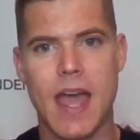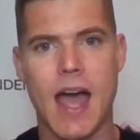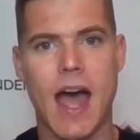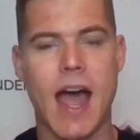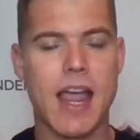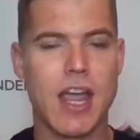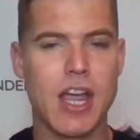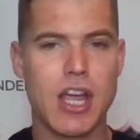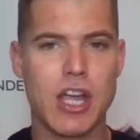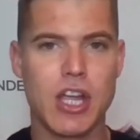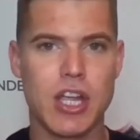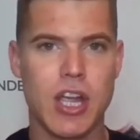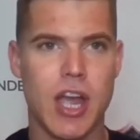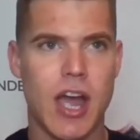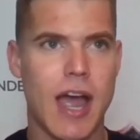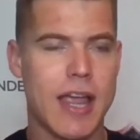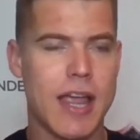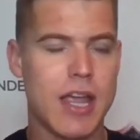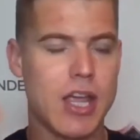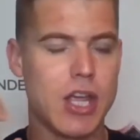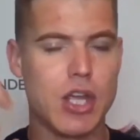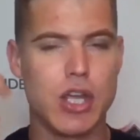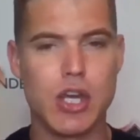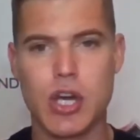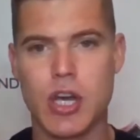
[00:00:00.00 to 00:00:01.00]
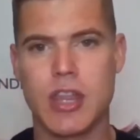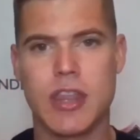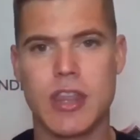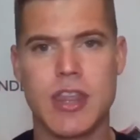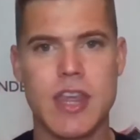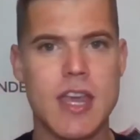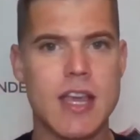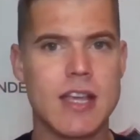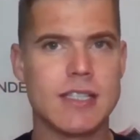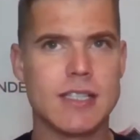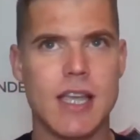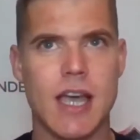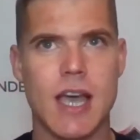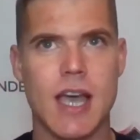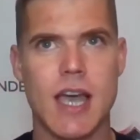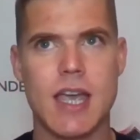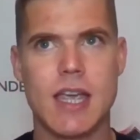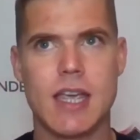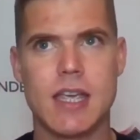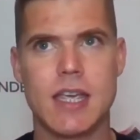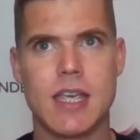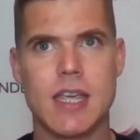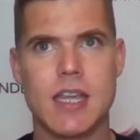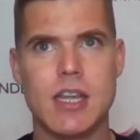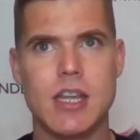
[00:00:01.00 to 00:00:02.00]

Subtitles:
I can cook things like,